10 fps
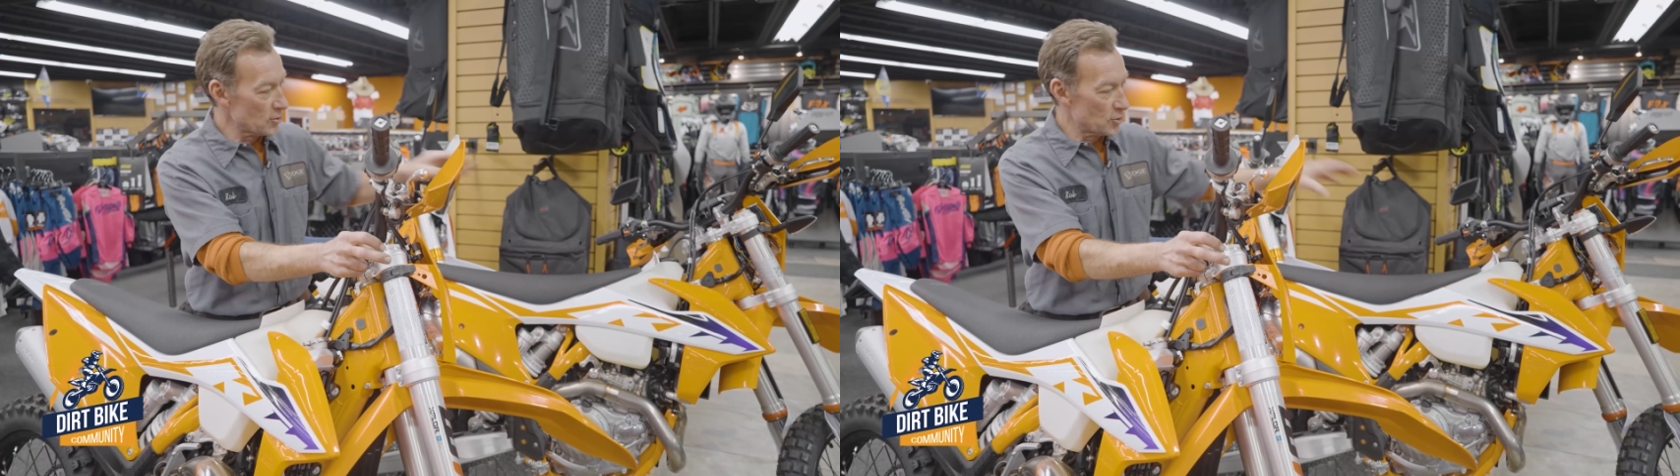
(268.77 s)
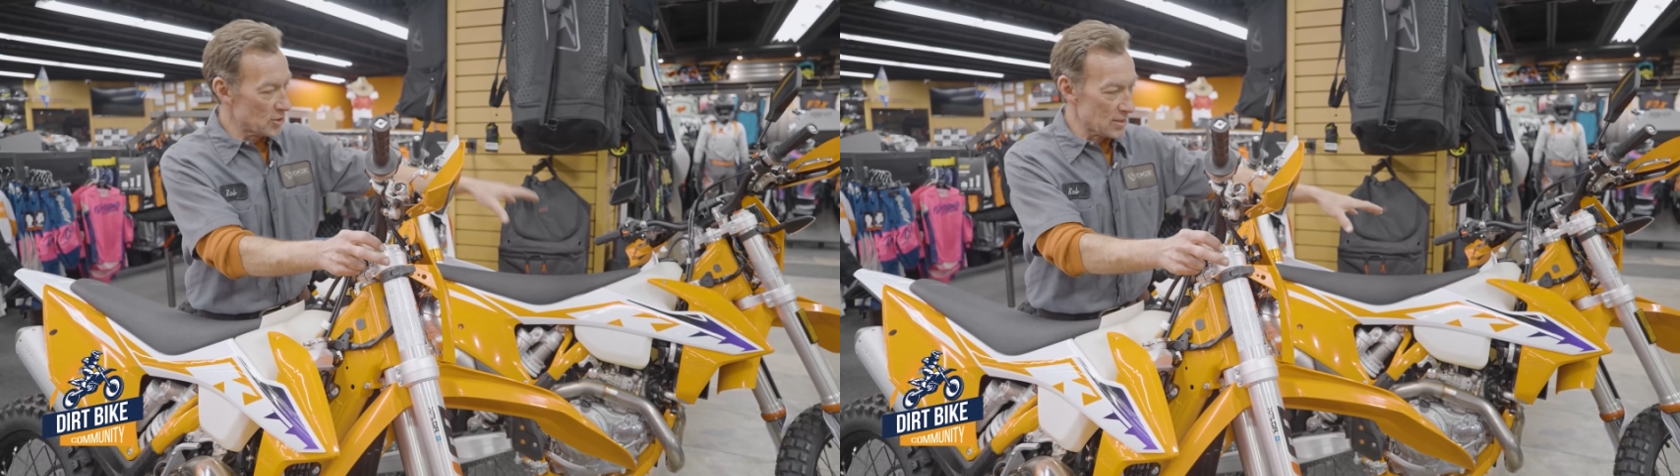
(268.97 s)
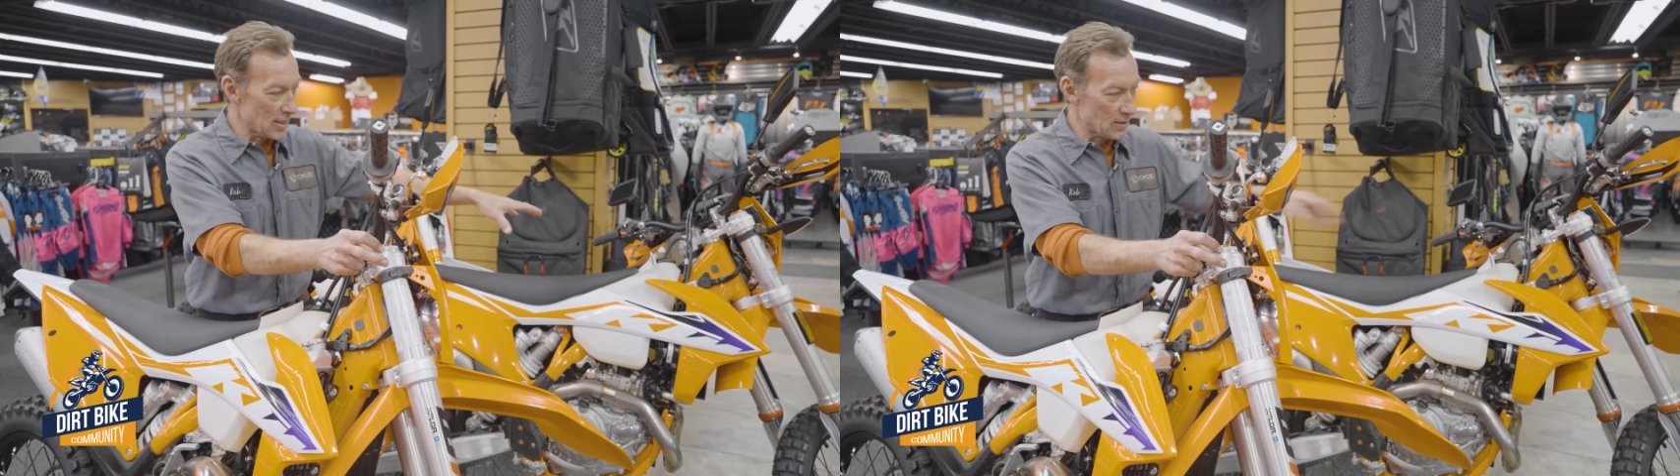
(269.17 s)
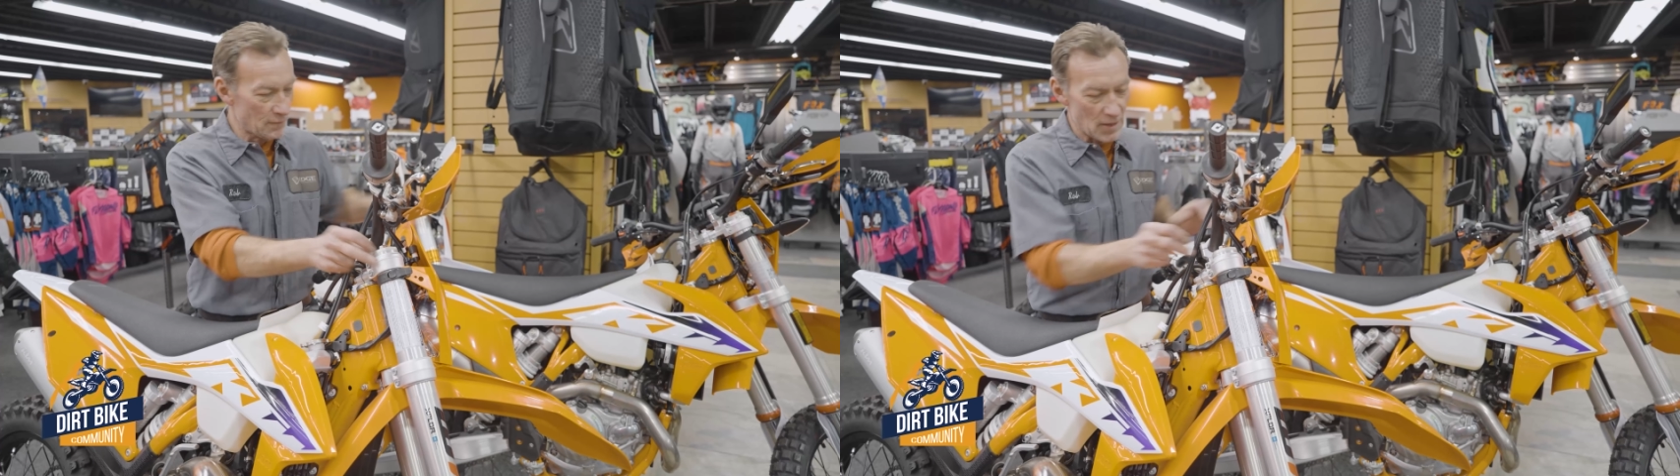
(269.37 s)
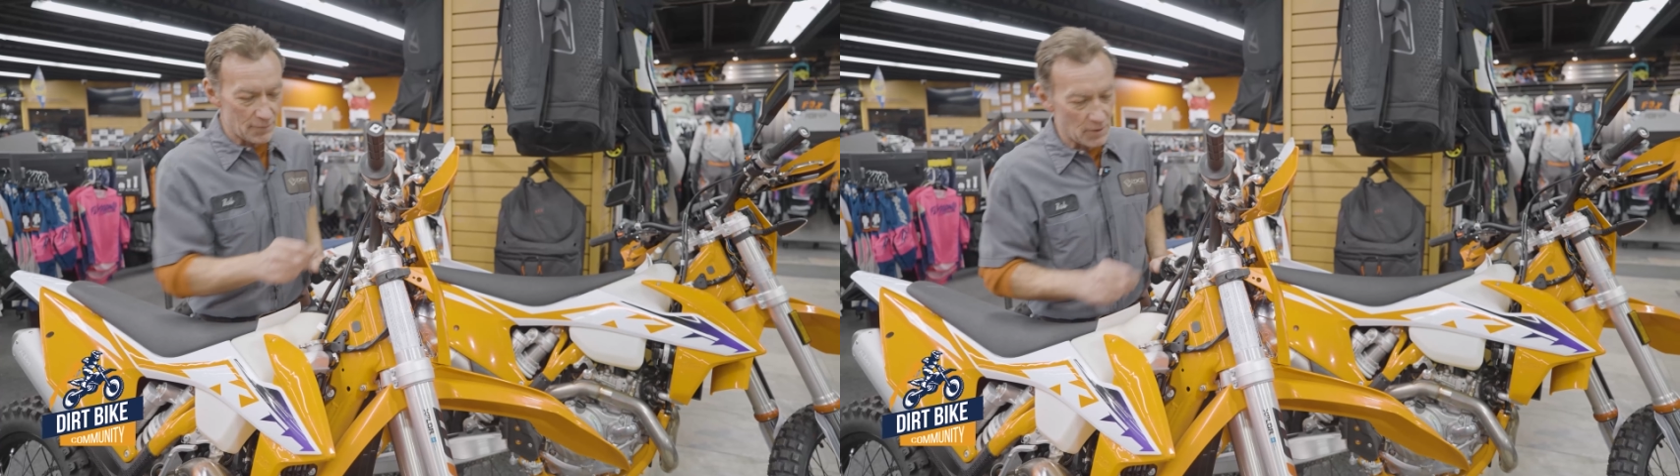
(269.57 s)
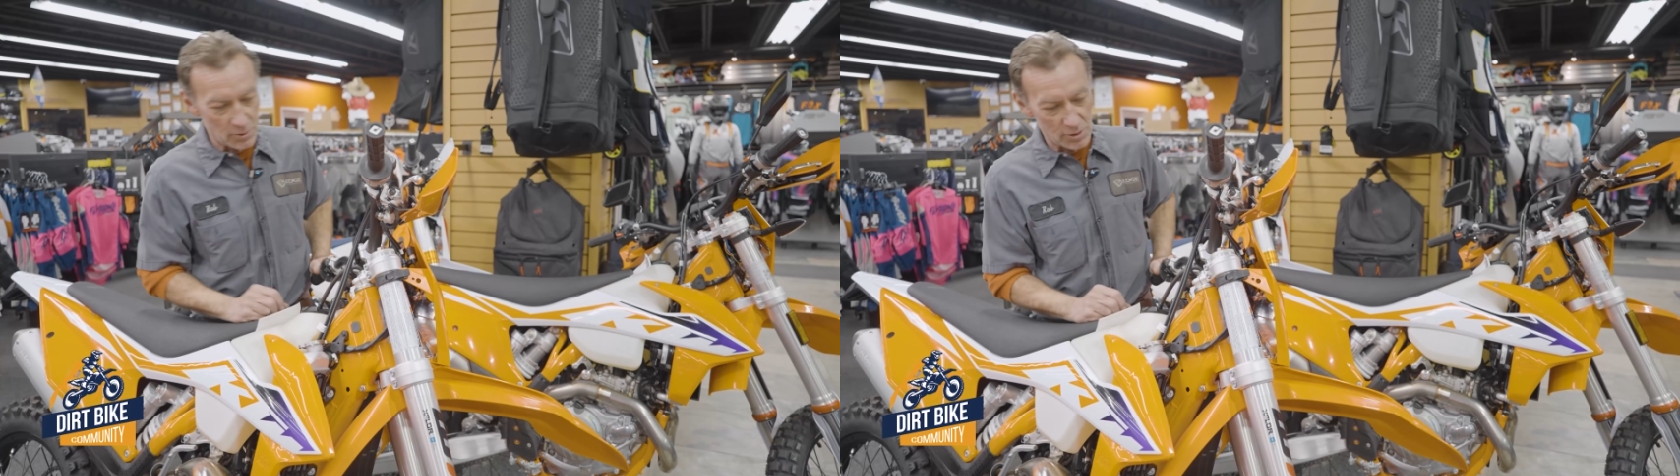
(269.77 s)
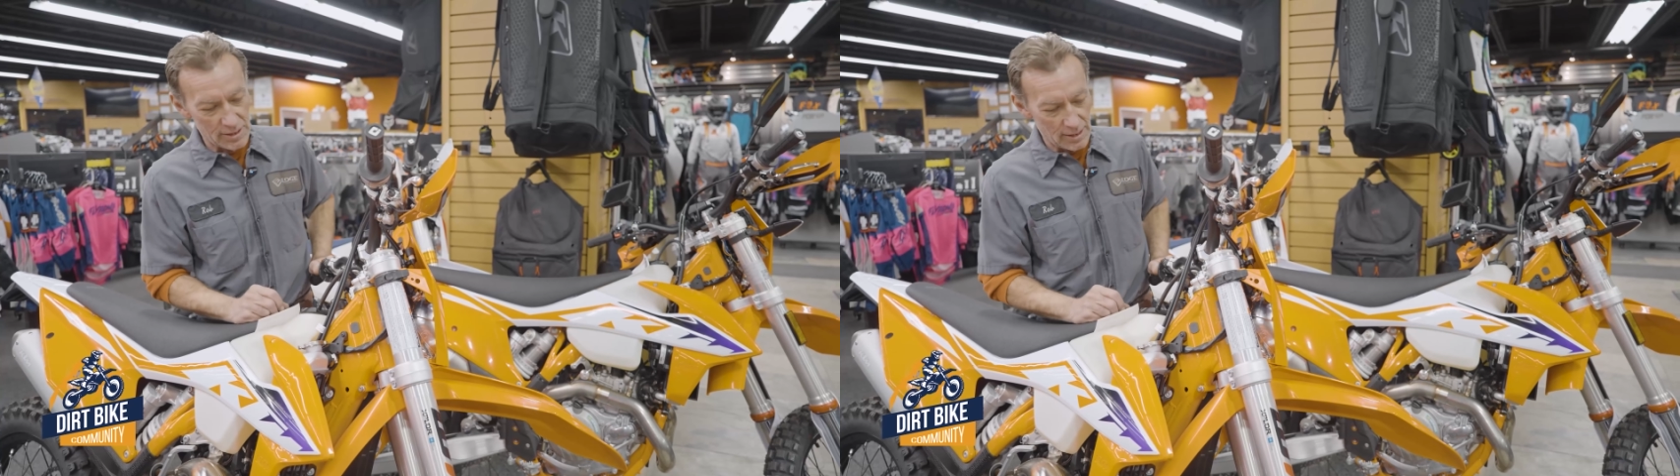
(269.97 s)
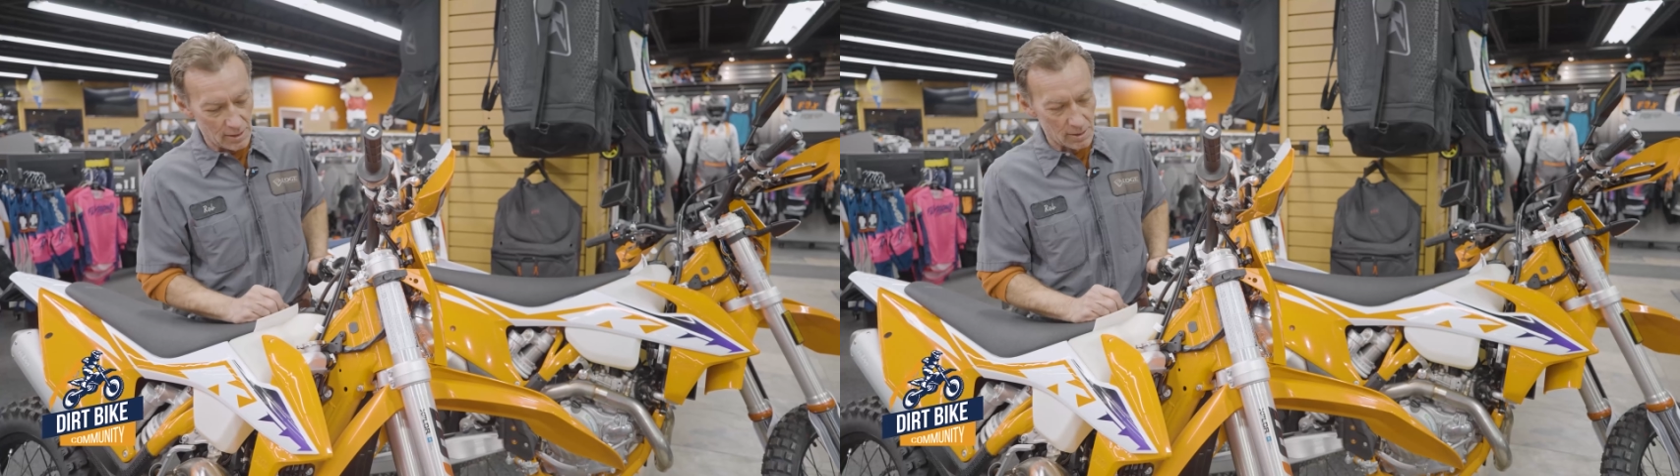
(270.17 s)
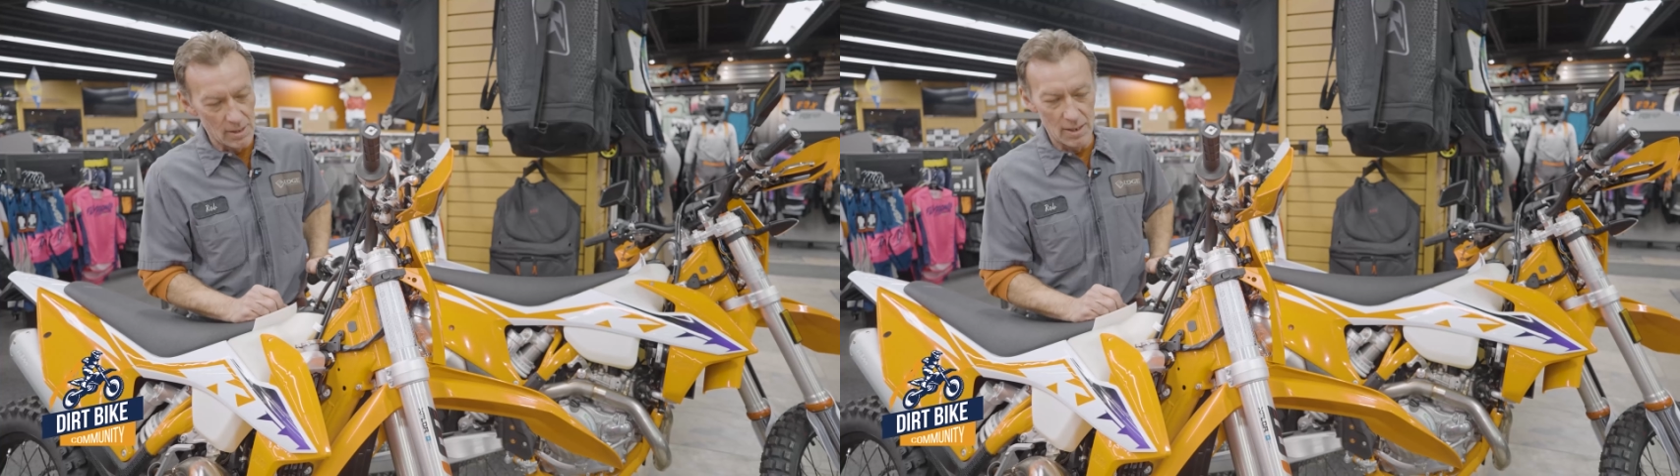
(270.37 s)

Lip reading: just like the 500 here.